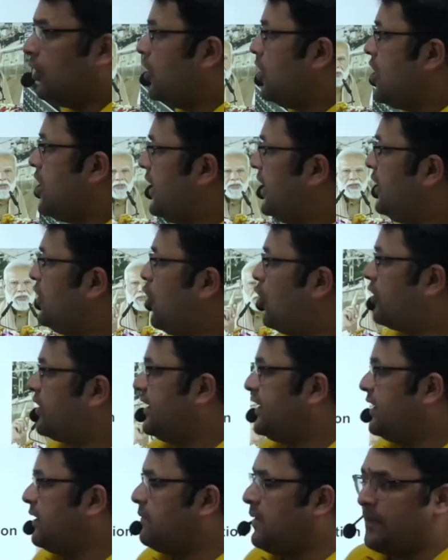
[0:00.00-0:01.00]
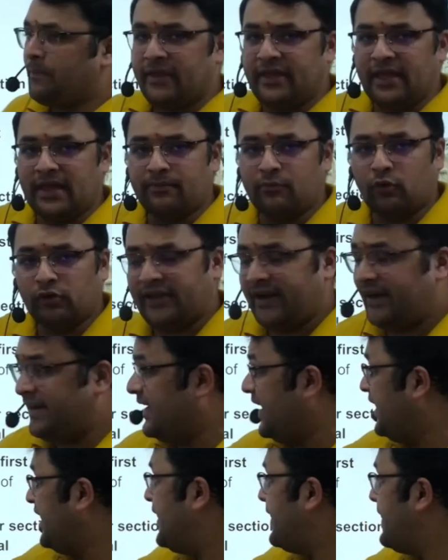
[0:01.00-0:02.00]
inaugurated by PM Modi in
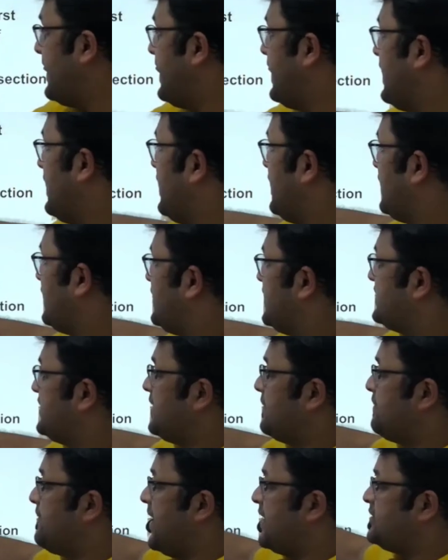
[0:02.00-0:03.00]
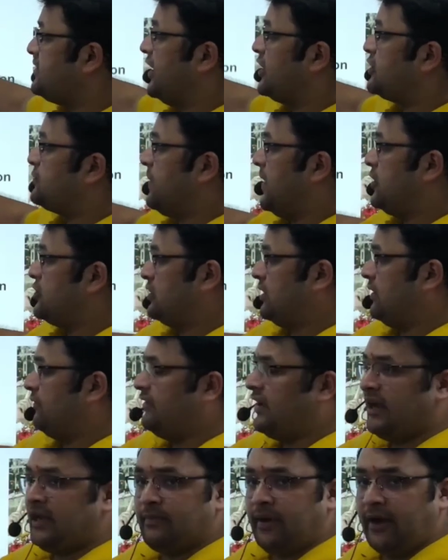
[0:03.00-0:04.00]
Delhi. This is a major expansion of
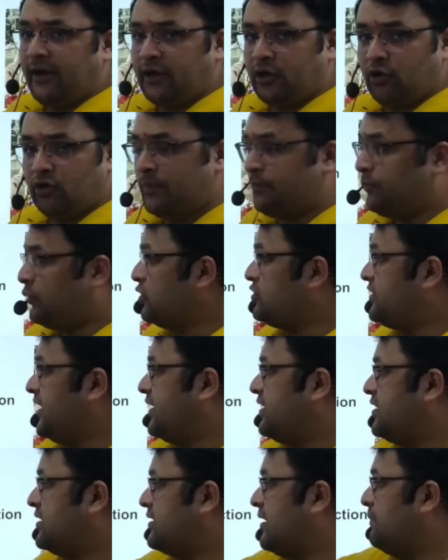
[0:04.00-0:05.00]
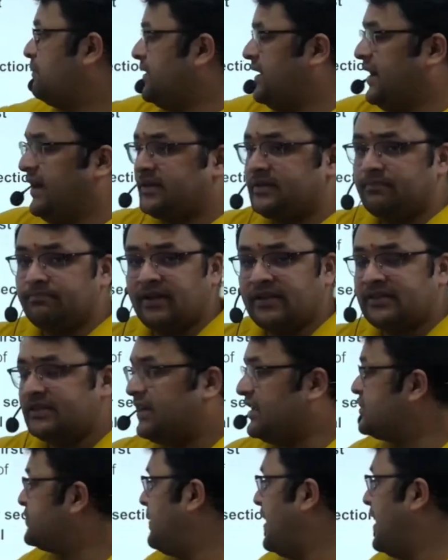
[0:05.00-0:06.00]
Delhi Metro. The project completes
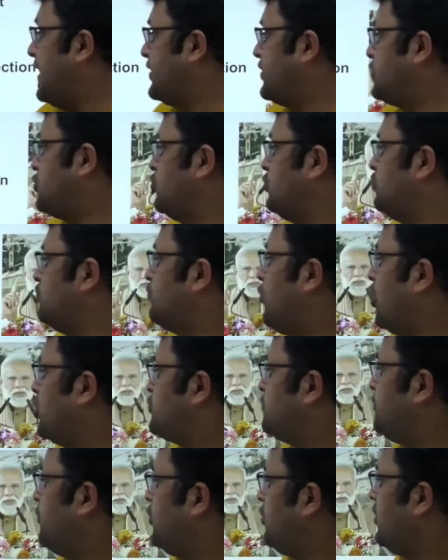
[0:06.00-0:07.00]
Majlis Park to Mojpur,